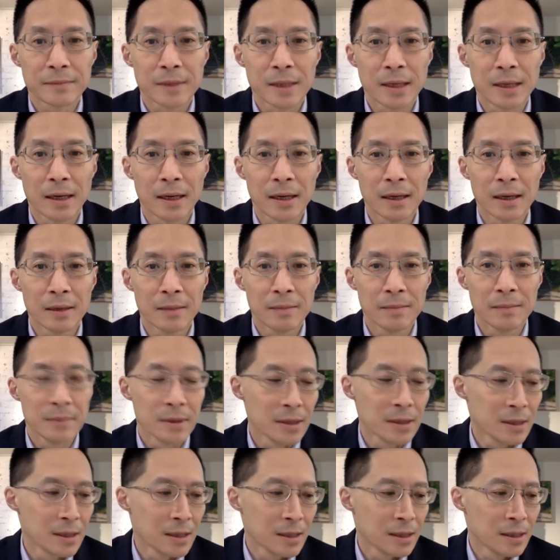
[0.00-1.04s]
Um, mm-hmm.
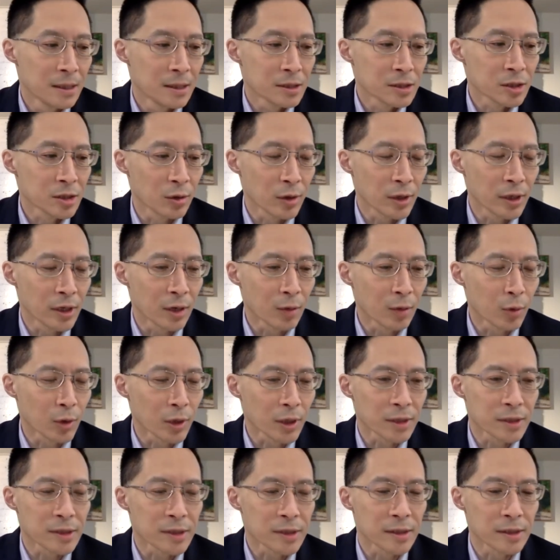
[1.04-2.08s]
So in our work
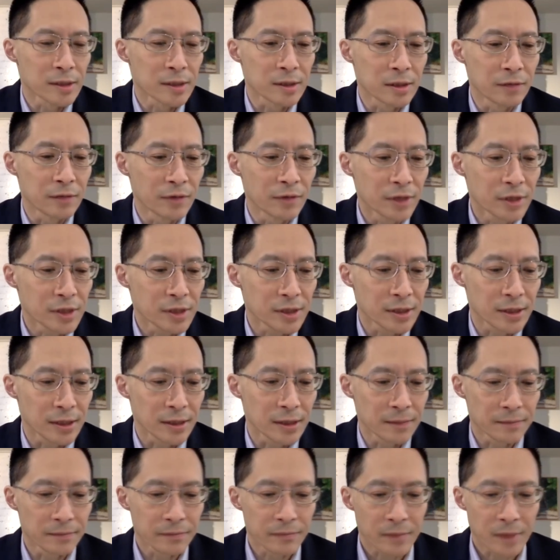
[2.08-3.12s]
at Citizen
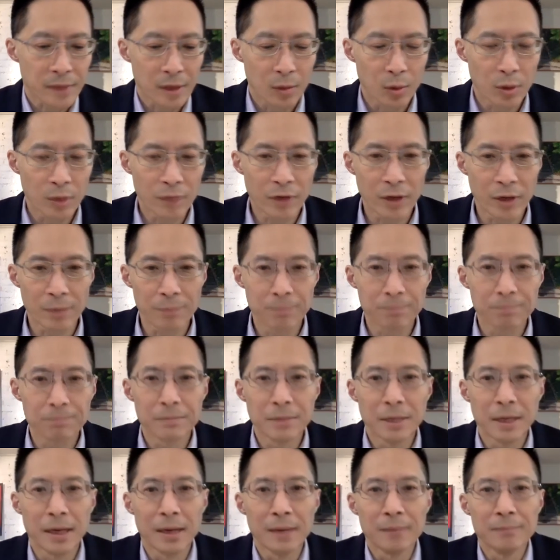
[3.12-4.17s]
University, one of our
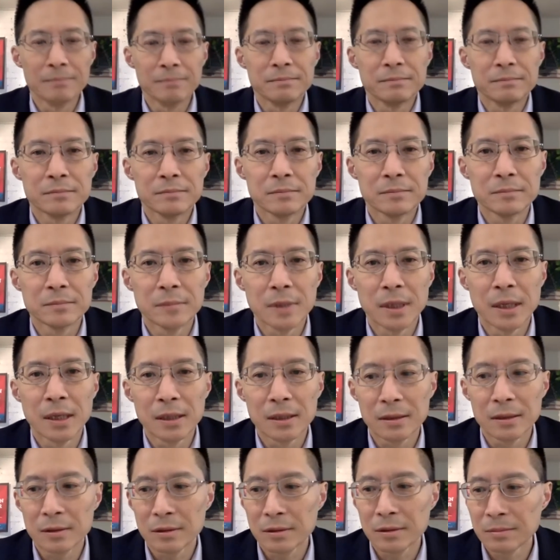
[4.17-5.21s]
um,
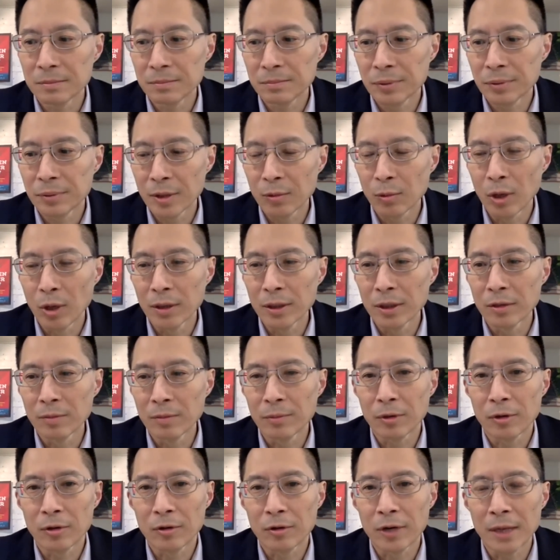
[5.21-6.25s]
uh, pretty well-known
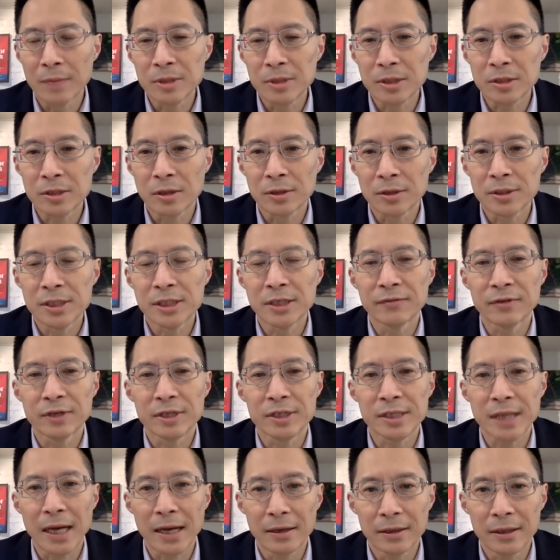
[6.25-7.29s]
programs is called Civic
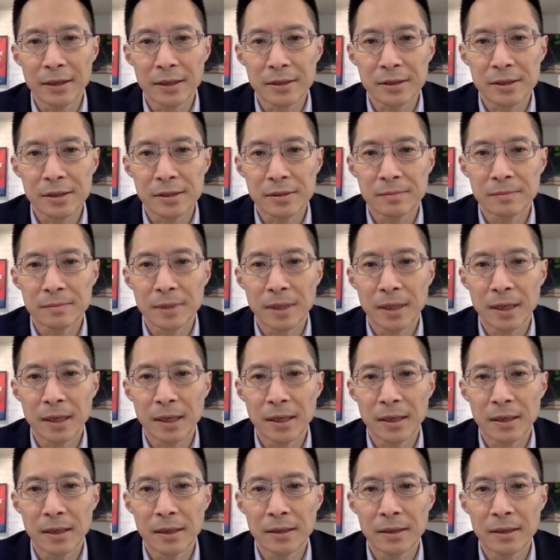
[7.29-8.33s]
Saturdays.
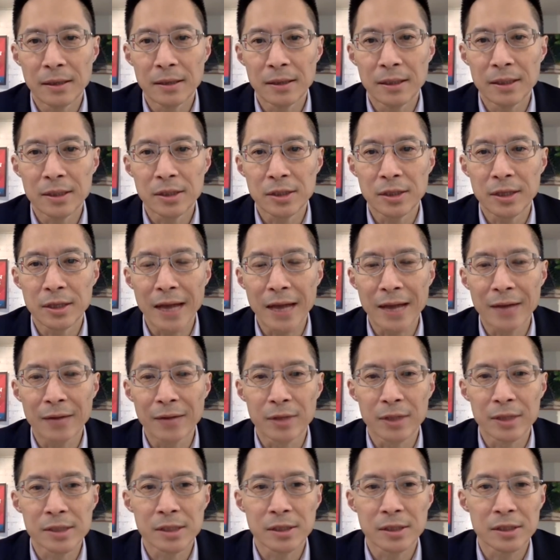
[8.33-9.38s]
Uh, and, and these are
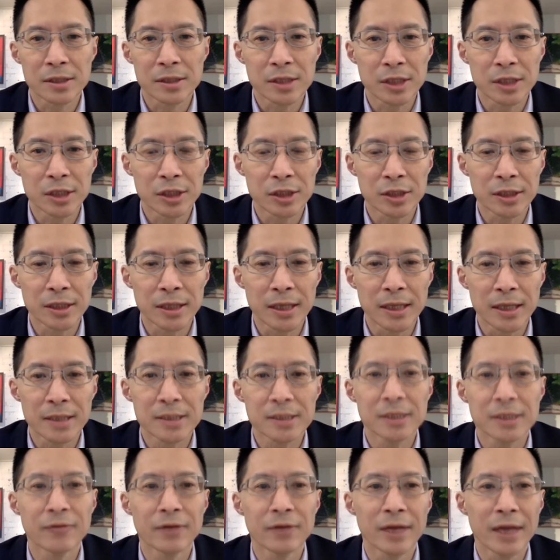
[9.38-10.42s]
gatherings that are essentially a
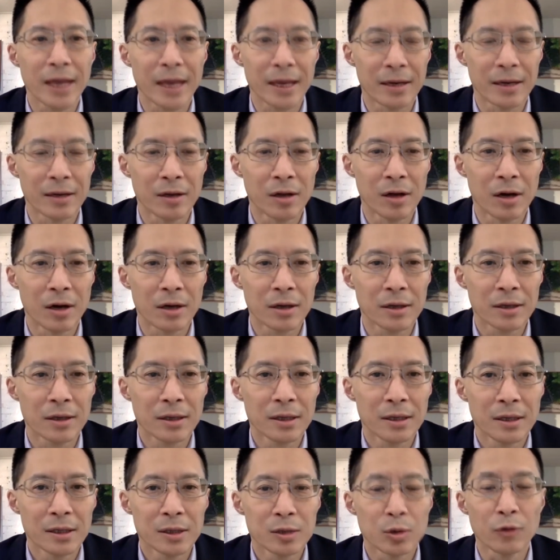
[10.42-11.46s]
civic analog
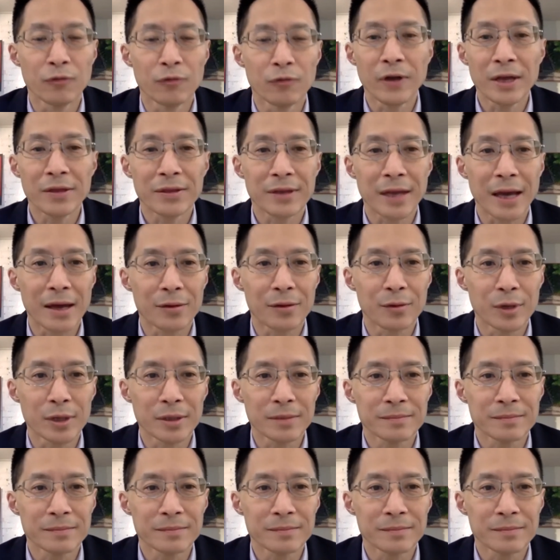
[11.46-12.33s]
to a faith gathering.